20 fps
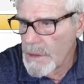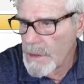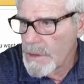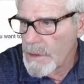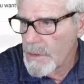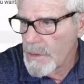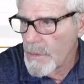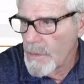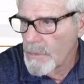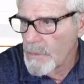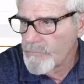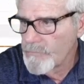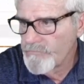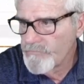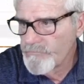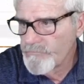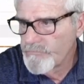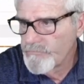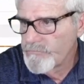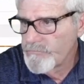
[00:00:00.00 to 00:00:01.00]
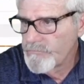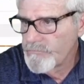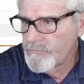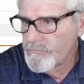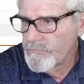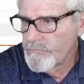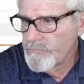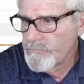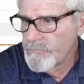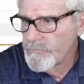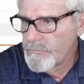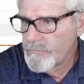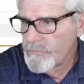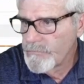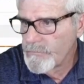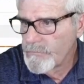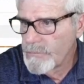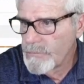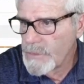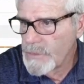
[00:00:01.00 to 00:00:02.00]
So
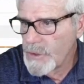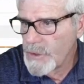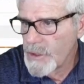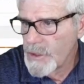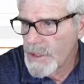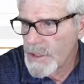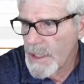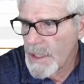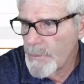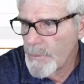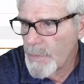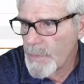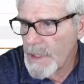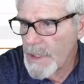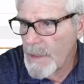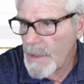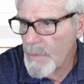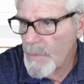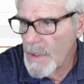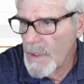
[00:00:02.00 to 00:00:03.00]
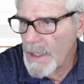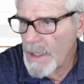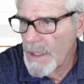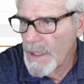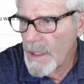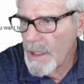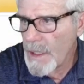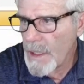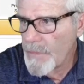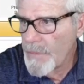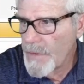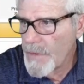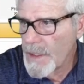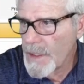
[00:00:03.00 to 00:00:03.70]
just keep clicking on